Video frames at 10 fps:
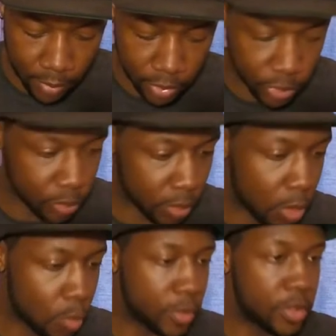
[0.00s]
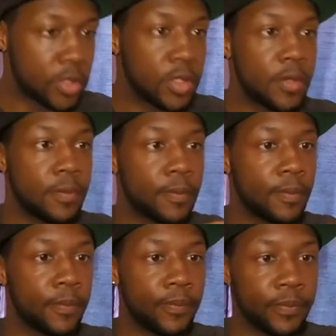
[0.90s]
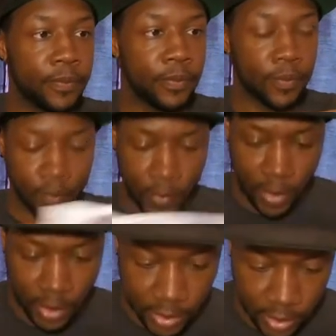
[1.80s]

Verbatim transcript: I'm not sure. I hope this is it. Yes,